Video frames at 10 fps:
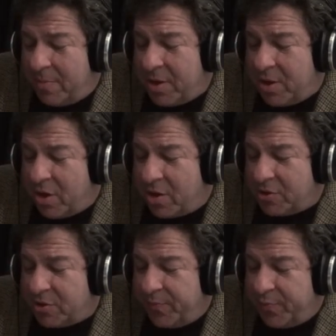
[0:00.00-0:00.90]

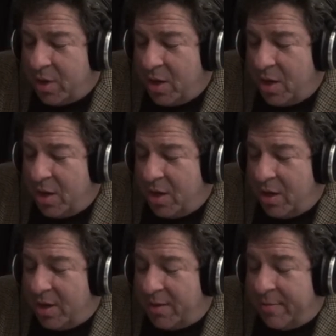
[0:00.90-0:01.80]
because
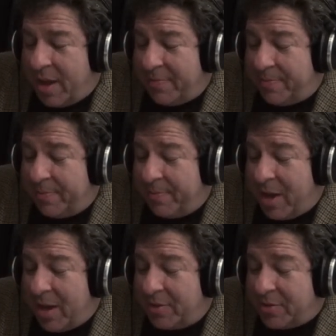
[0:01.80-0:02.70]
my
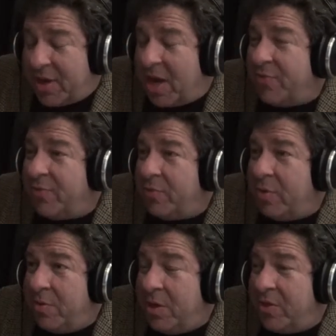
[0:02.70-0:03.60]
side of it
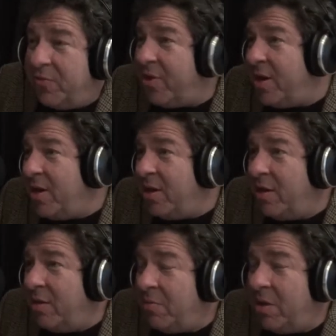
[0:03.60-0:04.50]
would be
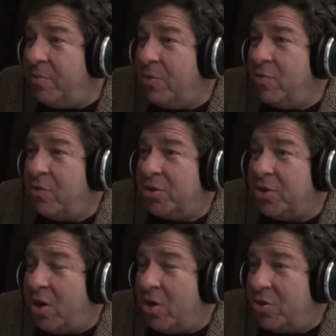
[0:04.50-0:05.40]
defending people who are
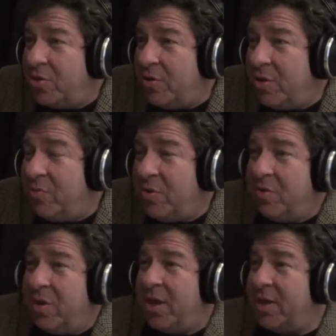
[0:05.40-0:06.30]
charged
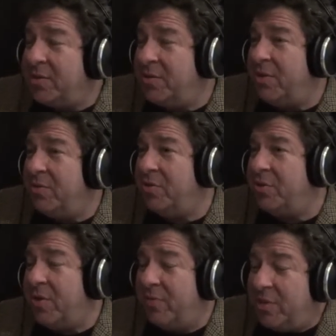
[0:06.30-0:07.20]
against,
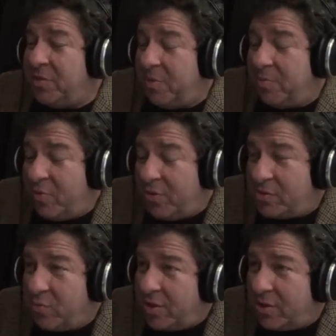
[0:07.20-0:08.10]
having these people
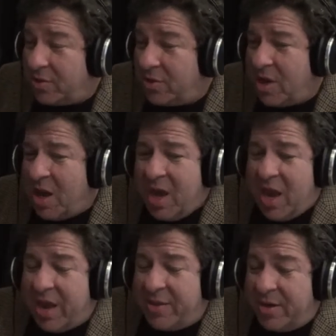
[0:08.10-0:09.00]
witnesses,
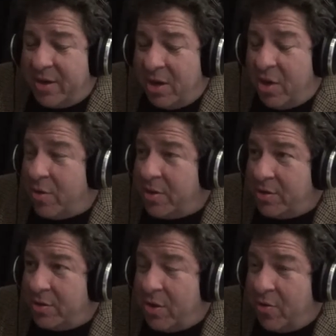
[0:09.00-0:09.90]
and then
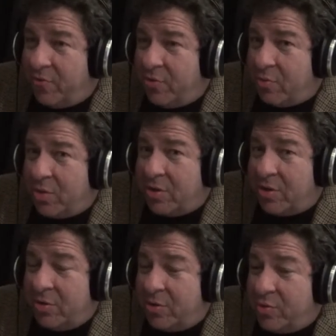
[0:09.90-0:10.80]
go forward
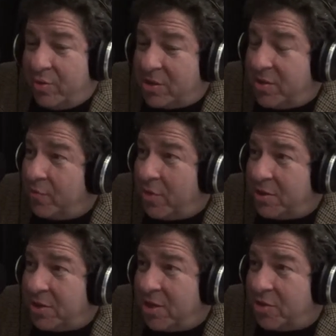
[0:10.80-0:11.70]
doing a civil
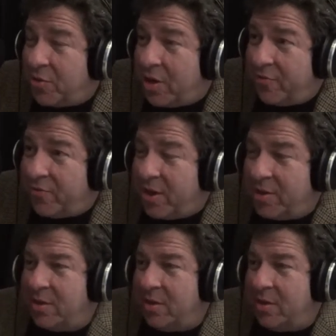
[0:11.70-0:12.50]
rights case, trying to find.